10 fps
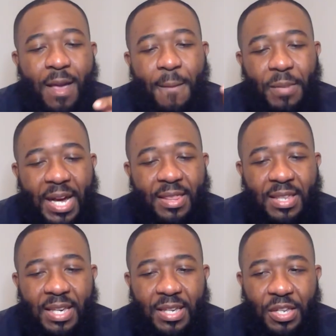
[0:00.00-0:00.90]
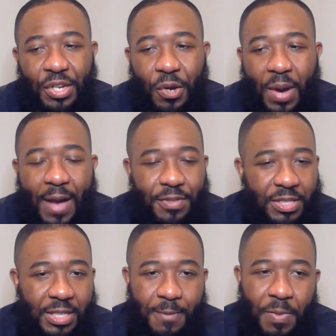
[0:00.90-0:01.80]
but I think, you know,
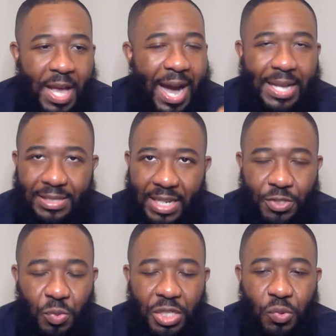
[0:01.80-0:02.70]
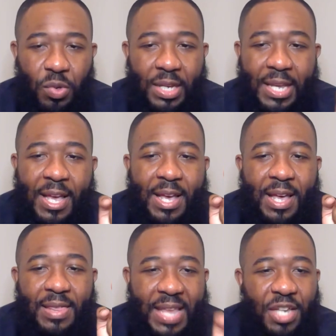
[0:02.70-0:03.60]
obviously hindsight twenty twenty.
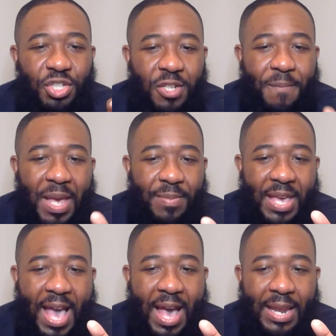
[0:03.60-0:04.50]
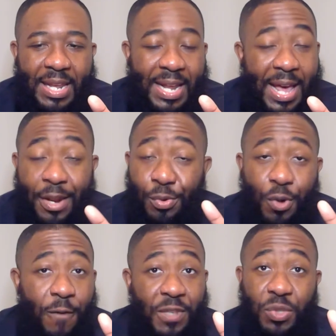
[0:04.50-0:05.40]
They should have maybe had, and I don't
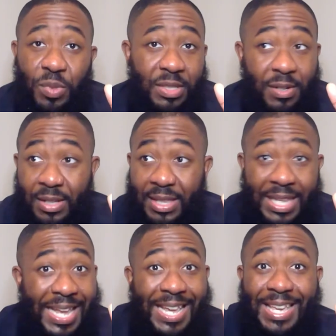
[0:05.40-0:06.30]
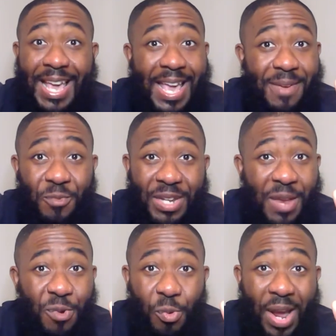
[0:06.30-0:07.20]
know if this was the, the end game when they
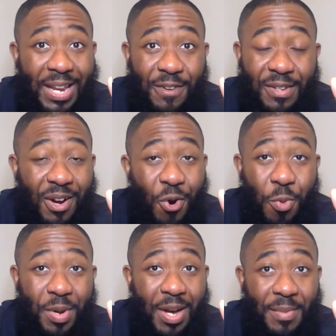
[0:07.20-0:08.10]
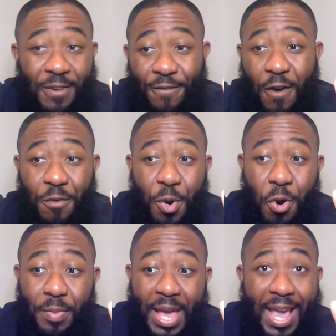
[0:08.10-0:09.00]
were writing Homecoming and Far From
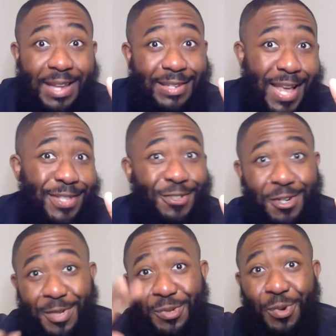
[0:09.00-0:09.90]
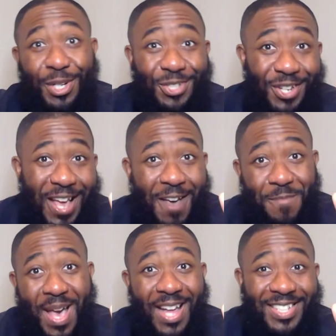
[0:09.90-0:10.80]
Home, that, hey, Ned's going to be the one who's going to have
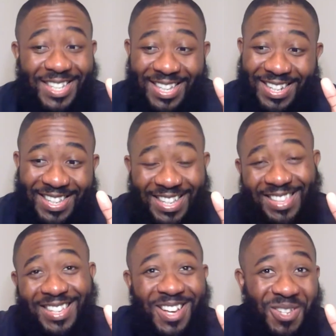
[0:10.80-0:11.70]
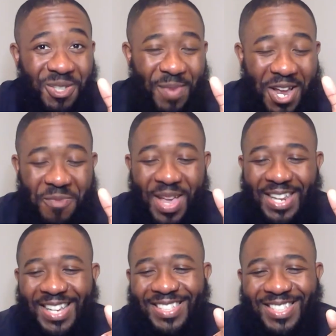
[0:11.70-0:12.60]
magic and get the other Spider-Man
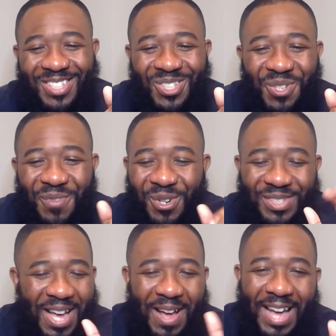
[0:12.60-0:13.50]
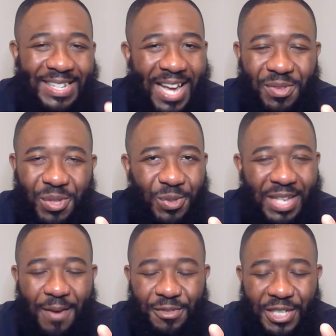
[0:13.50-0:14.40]
into this universe. I, I doubt that those
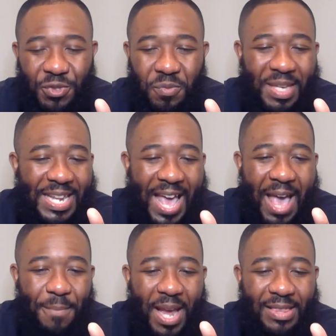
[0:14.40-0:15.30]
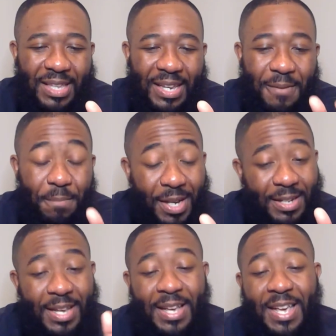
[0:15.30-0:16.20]
conversations were being had back then,
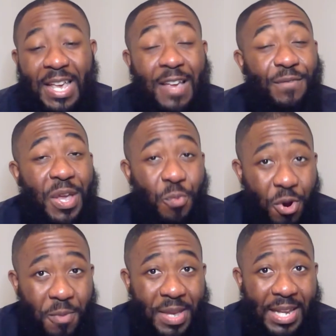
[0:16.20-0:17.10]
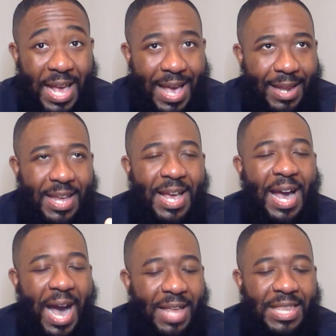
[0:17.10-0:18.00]
but if they were being had,
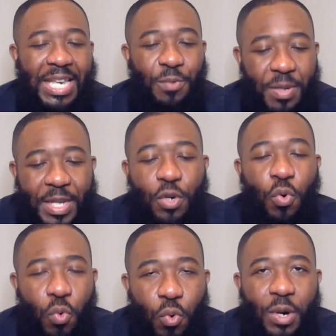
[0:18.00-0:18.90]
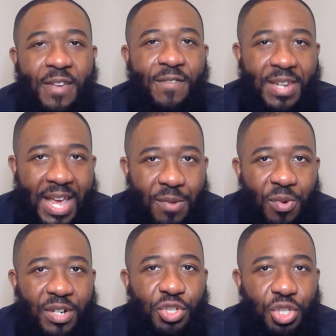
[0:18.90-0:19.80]
I think it would have been cool if Ned
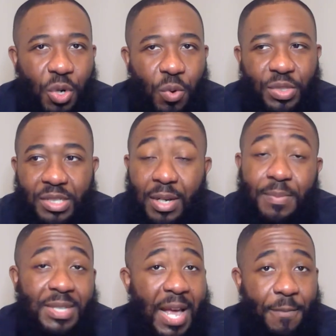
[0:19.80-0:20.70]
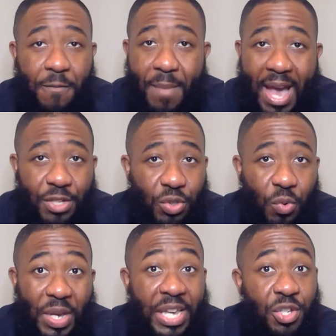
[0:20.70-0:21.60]
would have showed some type of
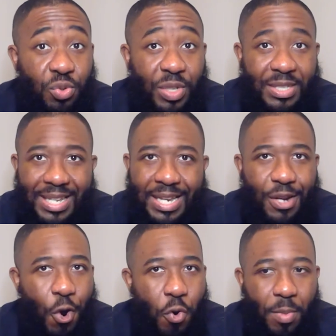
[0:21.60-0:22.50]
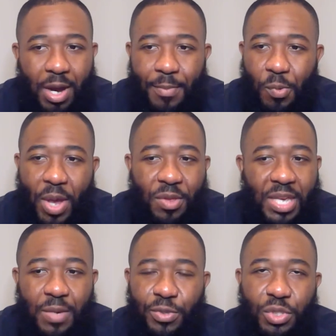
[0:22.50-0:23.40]
magical interest in Homecoming, whether
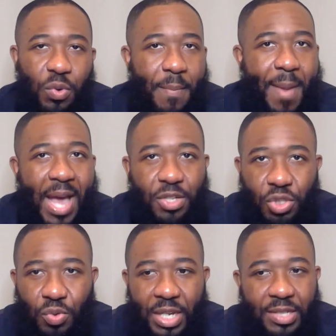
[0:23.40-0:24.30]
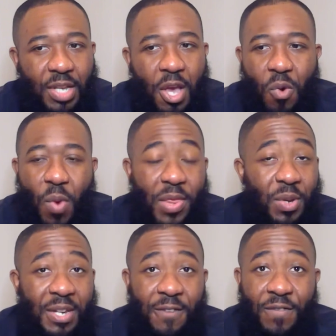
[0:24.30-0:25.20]
he was doing magic tricks, whether
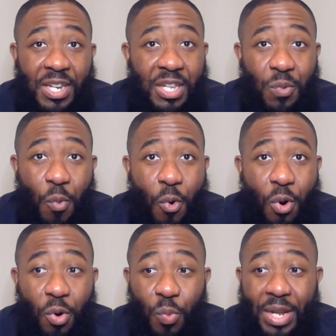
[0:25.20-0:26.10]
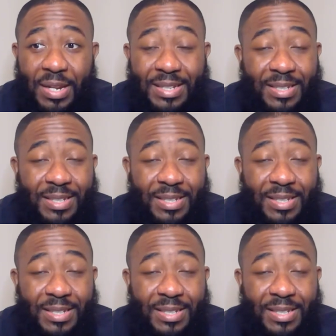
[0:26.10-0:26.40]
in Infinity War when